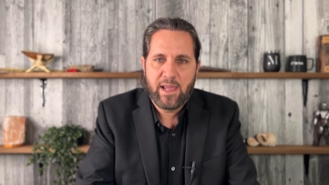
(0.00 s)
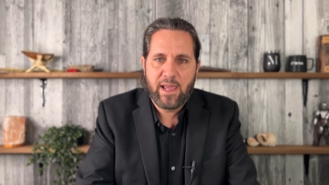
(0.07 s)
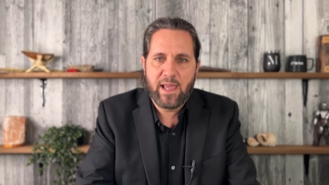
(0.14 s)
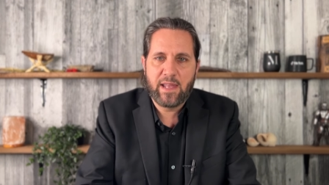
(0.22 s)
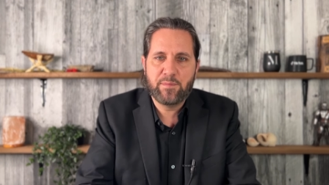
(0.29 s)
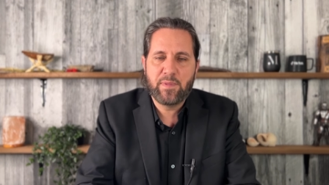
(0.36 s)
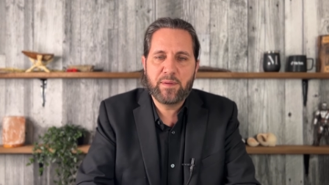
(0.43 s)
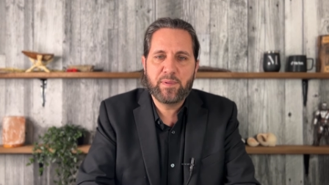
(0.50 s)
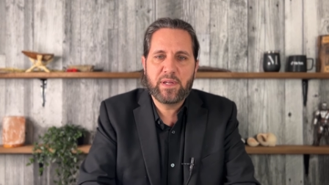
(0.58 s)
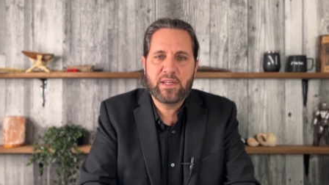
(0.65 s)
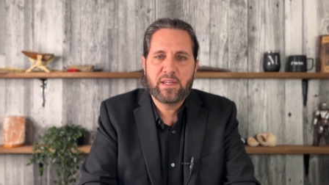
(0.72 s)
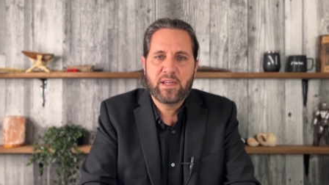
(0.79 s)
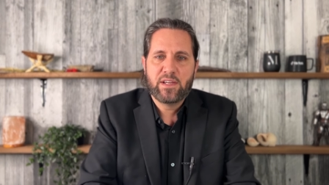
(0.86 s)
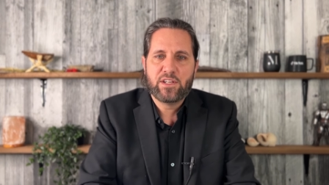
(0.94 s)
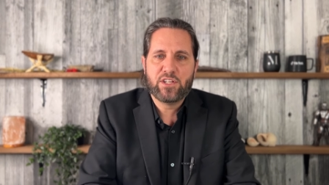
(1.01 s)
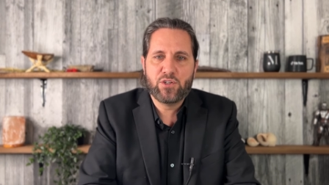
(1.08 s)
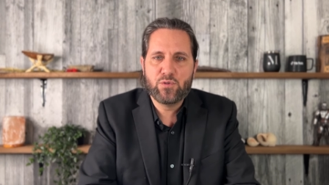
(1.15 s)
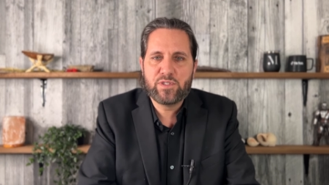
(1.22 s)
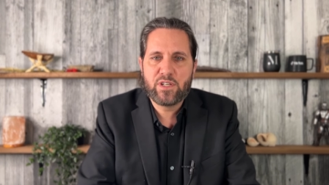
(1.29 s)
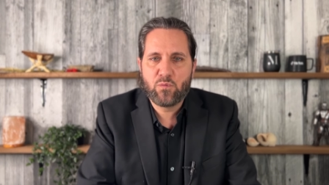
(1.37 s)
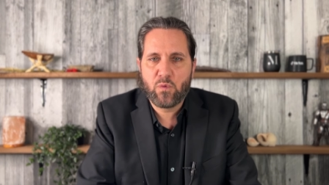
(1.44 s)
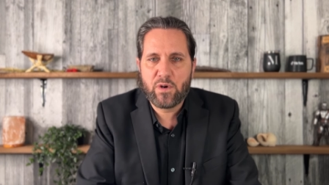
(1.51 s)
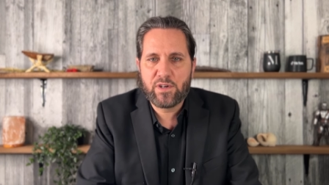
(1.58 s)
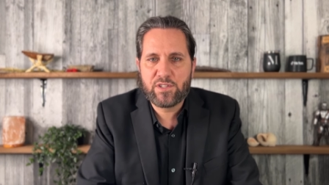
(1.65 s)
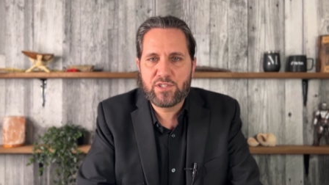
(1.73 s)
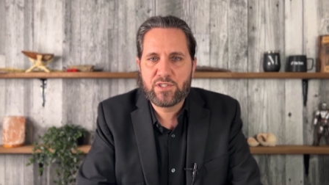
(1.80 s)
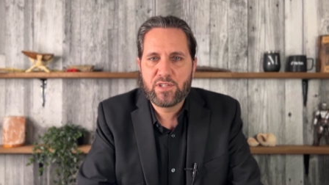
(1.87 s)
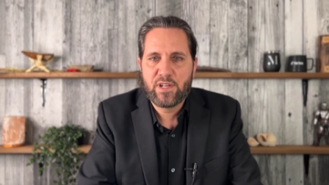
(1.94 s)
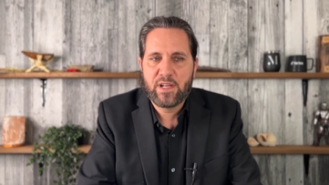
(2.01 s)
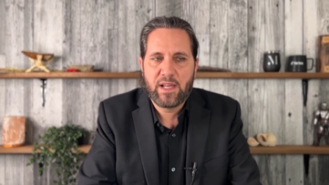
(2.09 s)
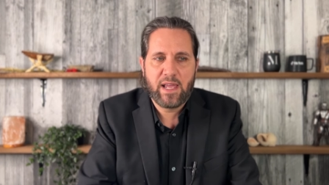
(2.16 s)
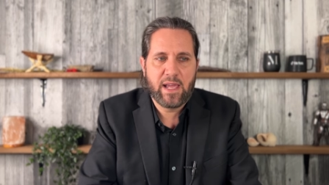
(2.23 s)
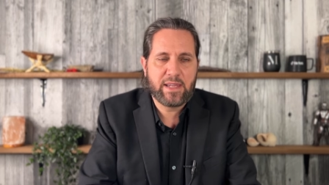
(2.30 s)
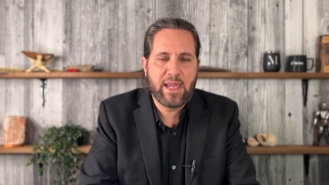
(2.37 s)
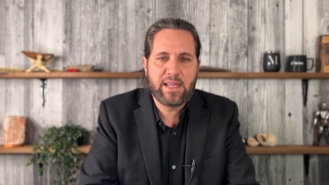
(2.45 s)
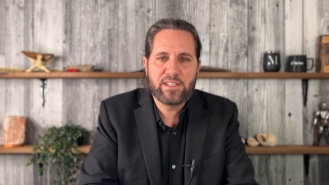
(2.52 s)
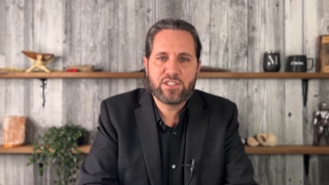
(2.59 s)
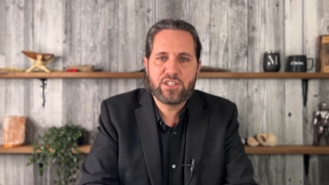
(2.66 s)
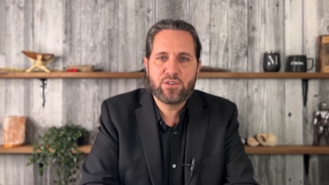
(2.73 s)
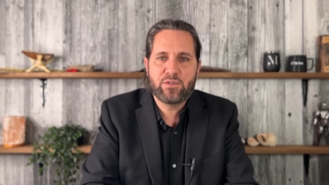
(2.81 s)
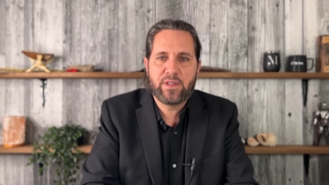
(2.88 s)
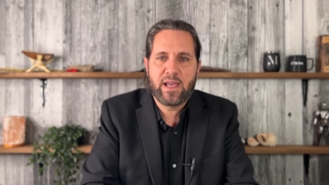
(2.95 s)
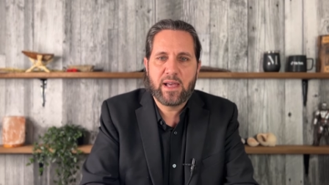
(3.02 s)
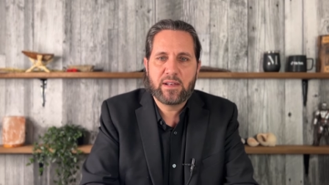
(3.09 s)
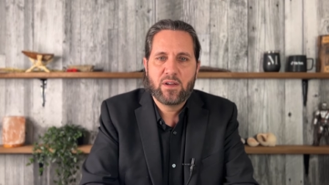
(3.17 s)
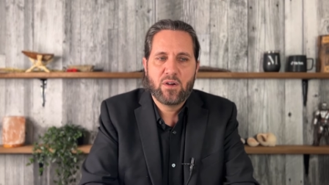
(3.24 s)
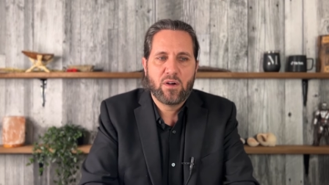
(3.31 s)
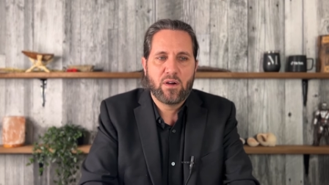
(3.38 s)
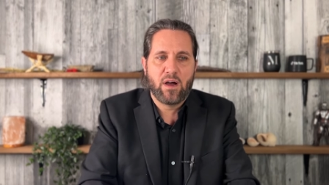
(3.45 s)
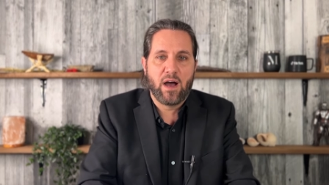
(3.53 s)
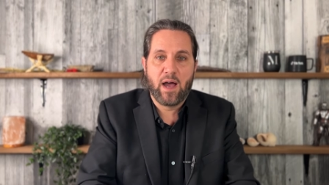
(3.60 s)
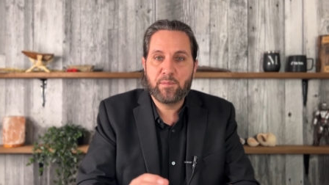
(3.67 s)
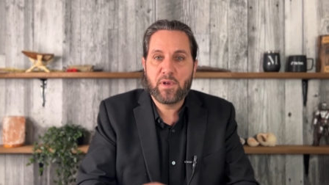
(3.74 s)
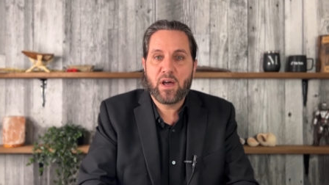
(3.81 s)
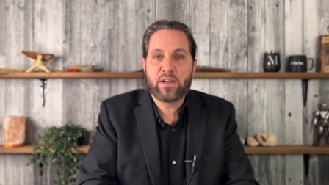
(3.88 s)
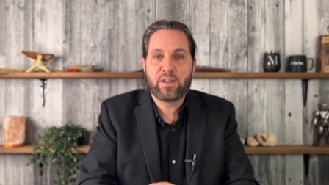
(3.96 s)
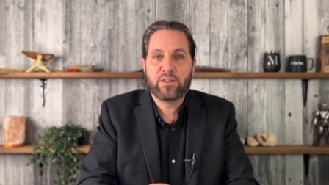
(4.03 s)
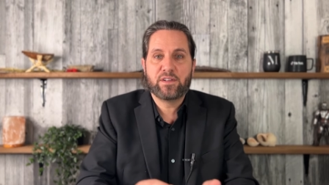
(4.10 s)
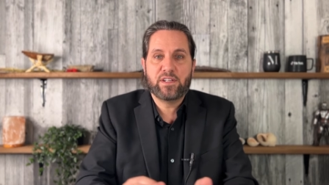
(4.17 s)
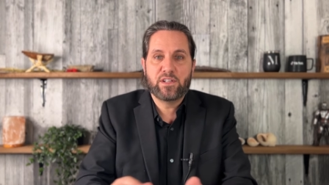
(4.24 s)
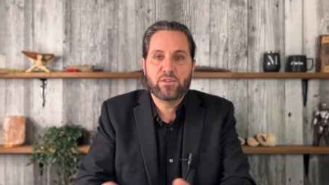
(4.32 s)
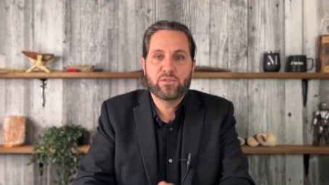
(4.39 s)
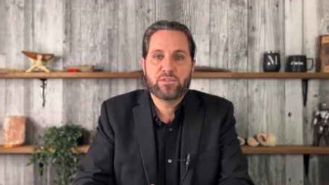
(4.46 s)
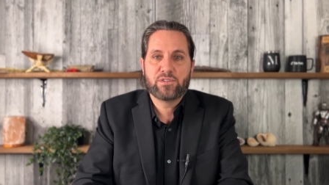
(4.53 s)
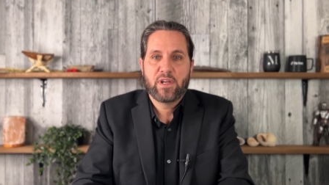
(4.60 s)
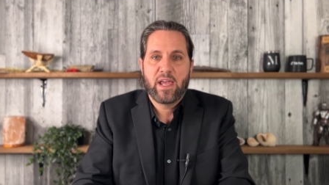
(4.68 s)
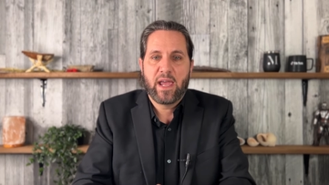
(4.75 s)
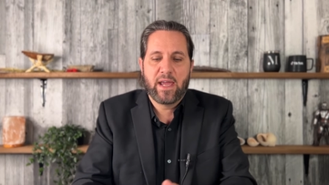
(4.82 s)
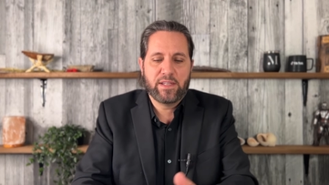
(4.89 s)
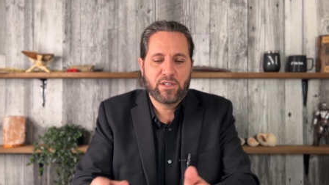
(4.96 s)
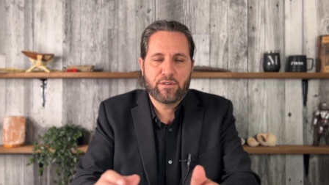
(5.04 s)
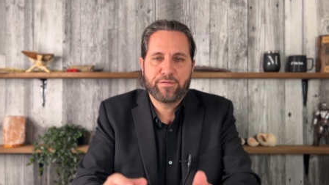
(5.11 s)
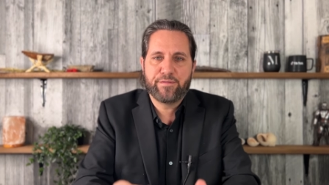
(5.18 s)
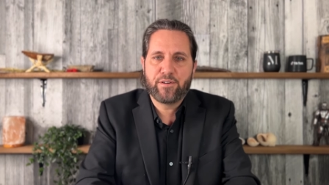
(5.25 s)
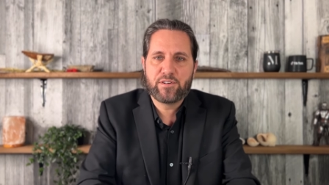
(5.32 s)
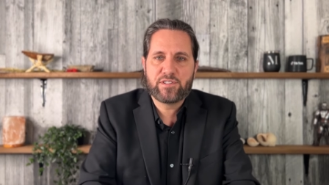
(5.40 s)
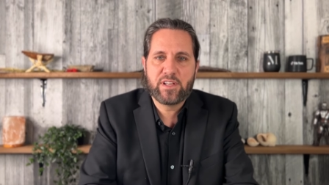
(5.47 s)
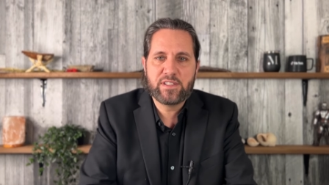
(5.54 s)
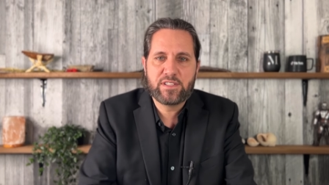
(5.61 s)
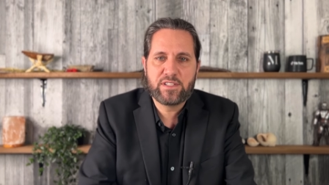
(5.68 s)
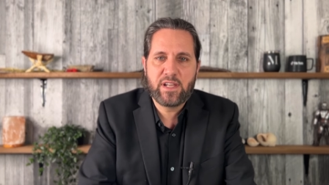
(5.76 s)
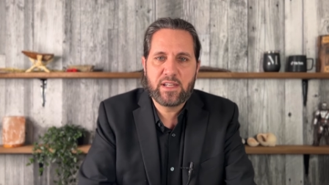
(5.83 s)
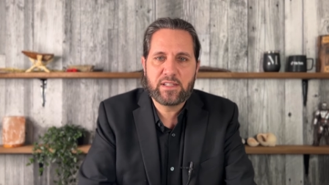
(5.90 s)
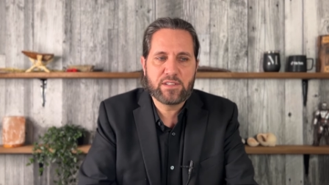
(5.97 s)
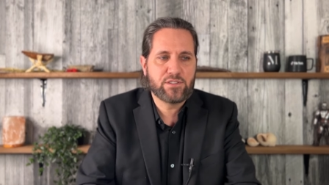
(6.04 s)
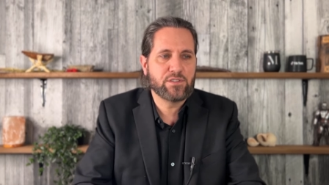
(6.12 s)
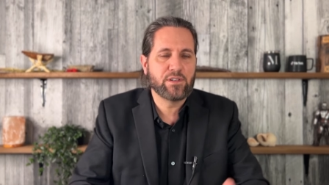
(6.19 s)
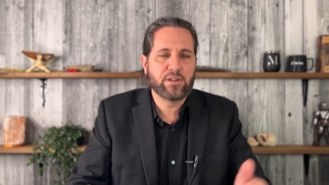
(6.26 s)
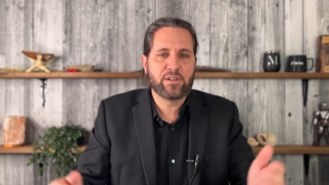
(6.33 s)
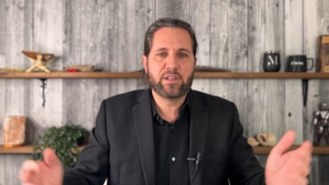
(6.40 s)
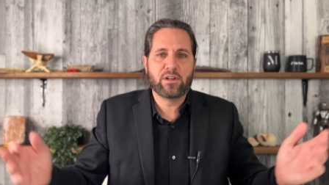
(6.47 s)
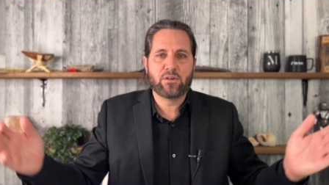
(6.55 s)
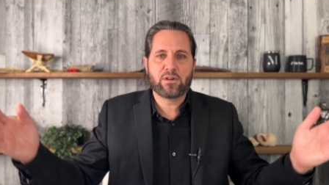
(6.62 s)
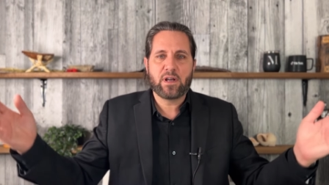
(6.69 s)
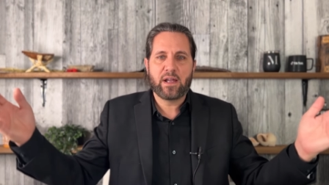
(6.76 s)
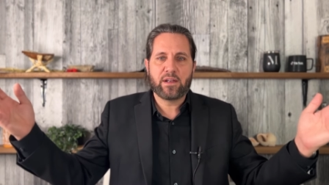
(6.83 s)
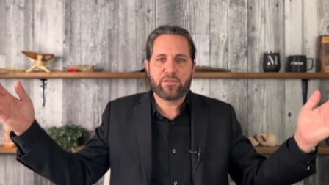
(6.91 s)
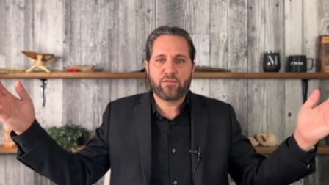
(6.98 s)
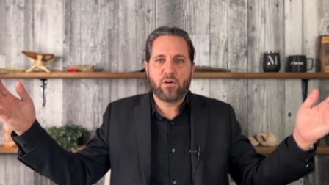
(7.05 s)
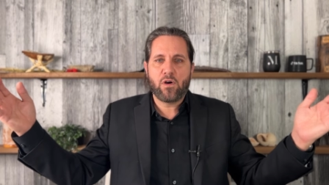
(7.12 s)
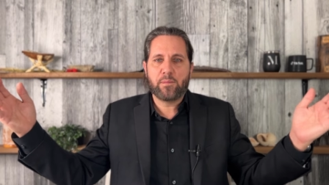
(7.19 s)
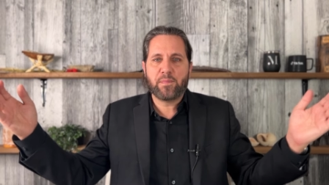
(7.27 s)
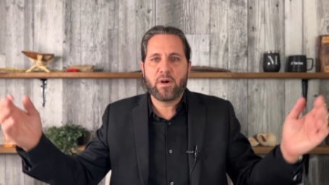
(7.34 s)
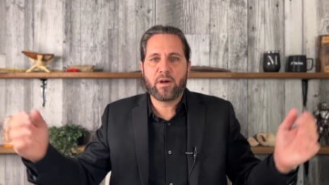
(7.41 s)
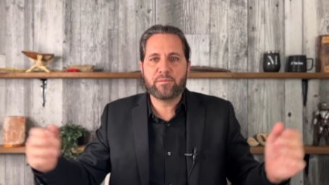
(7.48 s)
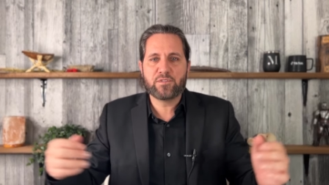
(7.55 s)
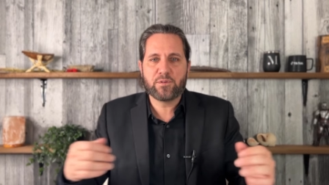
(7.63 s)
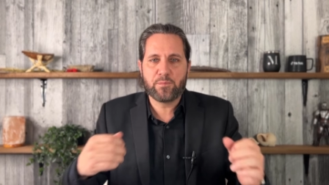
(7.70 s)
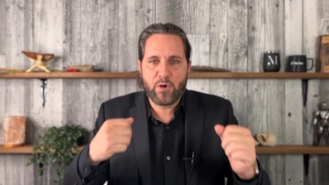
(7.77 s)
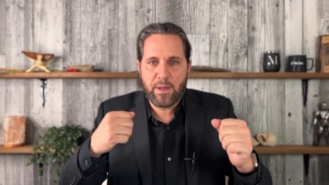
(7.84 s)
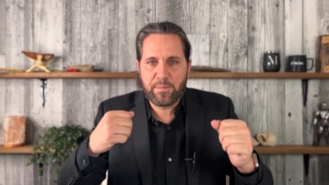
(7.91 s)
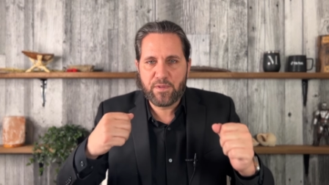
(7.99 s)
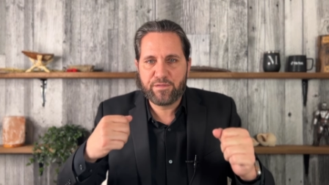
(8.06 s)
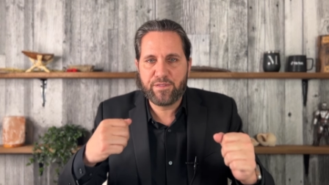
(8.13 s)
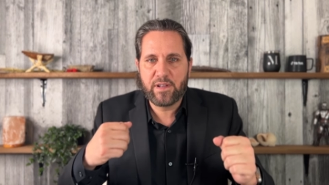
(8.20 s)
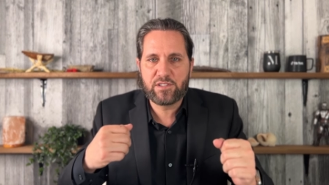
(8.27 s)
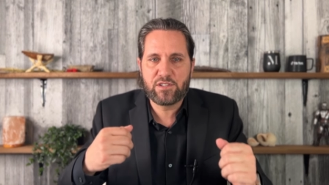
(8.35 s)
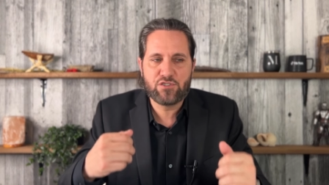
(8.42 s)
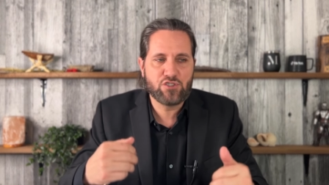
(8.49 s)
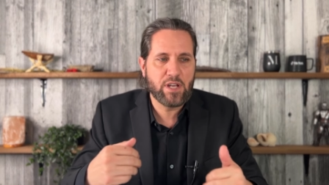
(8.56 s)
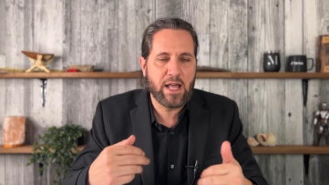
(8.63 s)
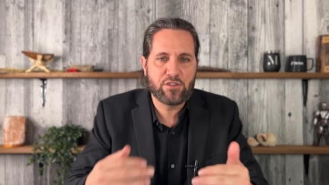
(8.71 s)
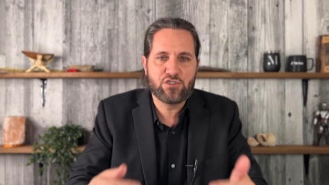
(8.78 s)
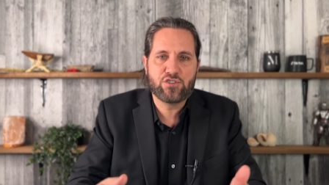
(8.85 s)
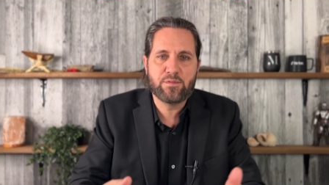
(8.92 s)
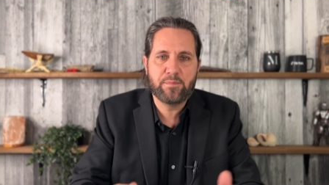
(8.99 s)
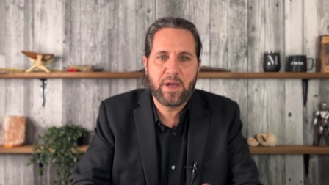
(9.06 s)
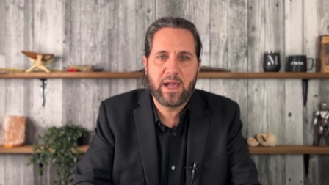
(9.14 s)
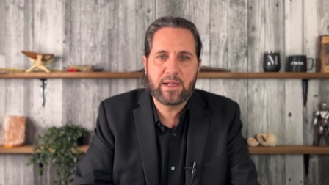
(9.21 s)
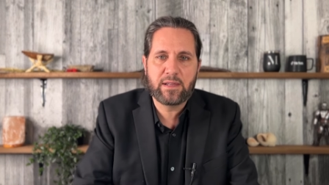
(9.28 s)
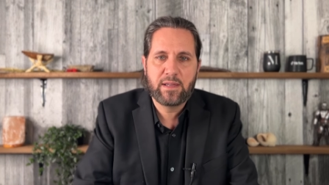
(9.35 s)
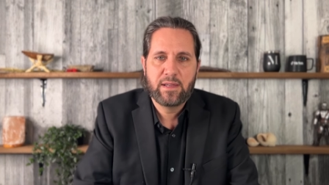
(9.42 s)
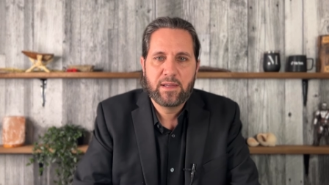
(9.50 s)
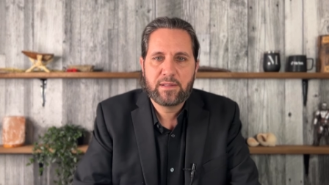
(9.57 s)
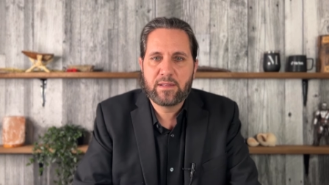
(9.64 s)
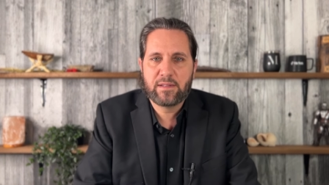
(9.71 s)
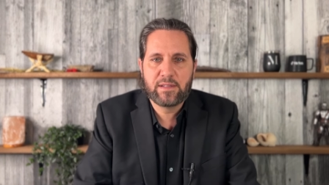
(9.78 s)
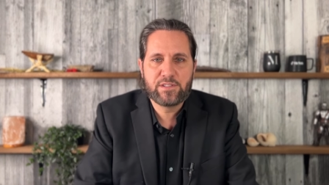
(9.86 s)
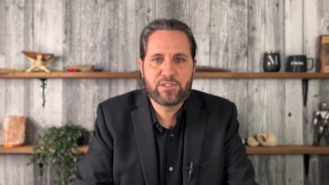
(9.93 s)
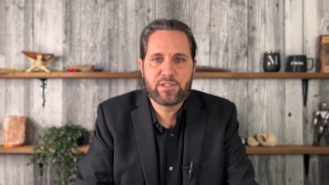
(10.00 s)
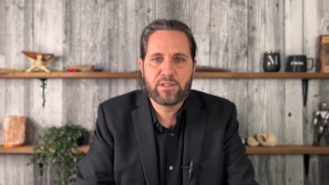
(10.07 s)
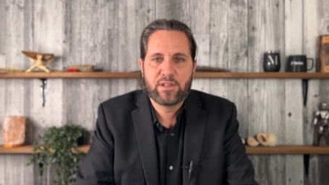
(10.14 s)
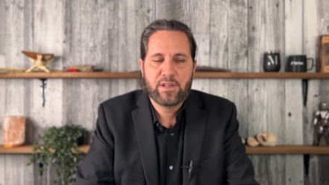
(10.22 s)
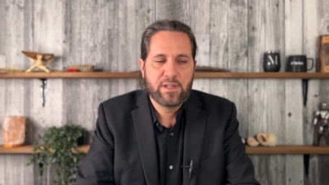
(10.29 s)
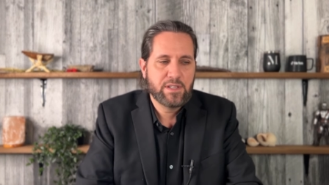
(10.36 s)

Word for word: and maybe using words against you that I'm not going to use, and your first instinct is to, you know, kind of throw up arms or bring up the fist and challenge them back, then listen,